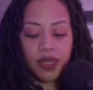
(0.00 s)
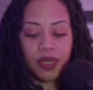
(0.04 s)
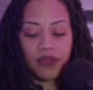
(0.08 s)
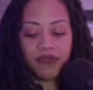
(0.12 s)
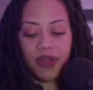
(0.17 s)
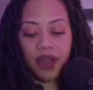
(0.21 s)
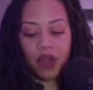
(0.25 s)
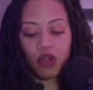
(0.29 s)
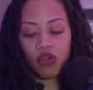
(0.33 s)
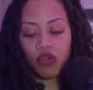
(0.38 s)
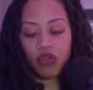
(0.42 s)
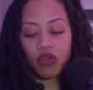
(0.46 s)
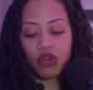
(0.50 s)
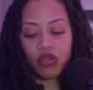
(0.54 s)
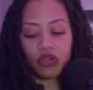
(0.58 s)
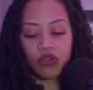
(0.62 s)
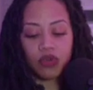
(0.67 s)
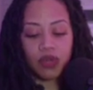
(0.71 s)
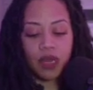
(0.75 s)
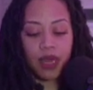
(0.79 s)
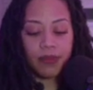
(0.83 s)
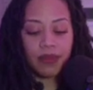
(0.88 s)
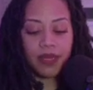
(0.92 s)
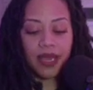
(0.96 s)
I call you
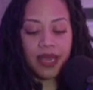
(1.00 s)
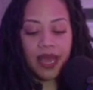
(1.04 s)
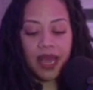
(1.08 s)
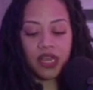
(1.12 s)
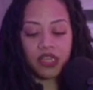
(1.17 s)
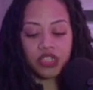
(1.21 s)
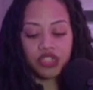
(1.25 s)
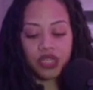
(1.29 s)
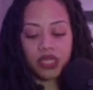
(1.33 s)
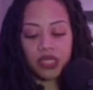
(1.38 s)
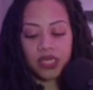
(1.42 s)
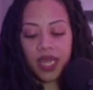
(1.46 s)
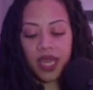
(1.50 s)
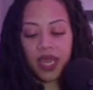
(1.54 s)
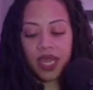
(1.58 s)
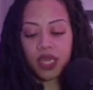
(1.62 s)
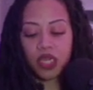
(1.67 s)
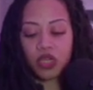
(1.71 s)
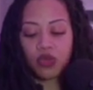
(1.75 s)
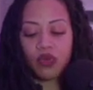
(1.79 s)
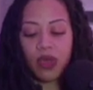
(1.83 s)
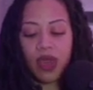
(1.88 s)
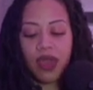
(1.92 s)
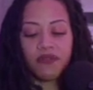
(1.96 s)
and I be like, "How's your day?"
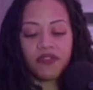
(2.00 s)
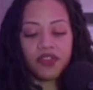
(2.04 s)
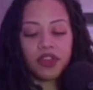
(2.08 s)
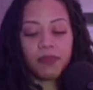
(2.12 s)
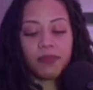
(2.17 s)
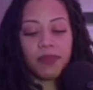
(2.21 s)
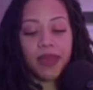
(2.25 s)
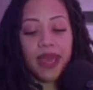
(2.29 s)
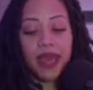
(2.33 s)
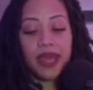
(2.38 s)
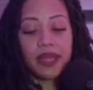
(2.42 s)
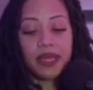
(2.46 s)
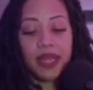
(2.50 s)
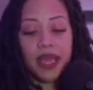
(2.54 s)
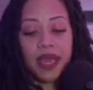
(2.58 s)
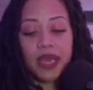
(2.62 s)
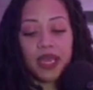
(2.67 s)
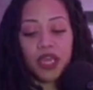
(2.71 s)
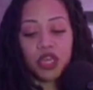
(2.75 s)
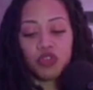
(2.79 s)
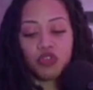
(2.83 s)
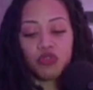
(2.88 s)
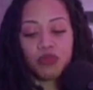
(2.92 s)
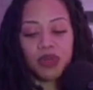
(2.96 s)
and you having a bad
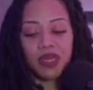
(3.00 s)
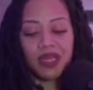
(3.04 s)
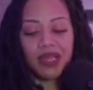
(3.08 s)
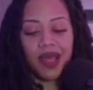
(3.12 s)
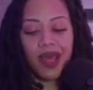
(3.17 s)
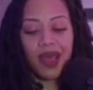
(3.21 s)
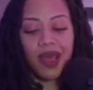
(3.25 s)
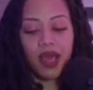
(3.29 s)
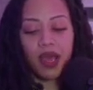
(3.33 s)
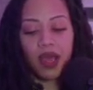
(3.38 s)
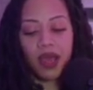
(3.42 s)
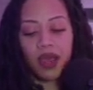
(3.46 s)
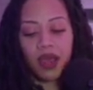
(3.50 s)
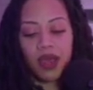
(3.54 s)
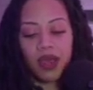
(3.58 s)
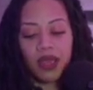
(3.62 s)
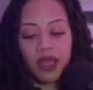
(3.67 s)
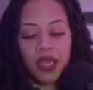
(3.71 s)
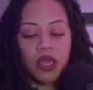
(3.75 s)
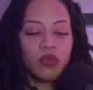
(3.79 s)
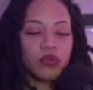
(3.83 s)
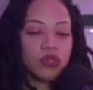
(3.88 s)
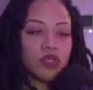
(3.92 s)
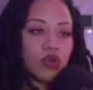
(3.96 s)
day, and you be like,
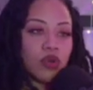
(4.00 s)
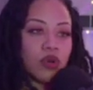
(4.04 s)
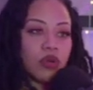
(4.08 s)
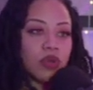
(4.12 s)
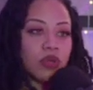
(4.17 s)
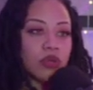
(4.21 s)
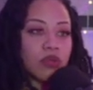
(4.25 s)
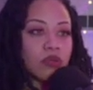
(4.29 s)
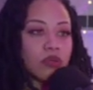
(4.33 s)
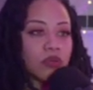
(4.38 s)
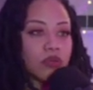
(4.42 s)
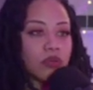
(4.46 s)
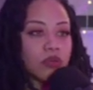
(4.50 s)
"It was good,"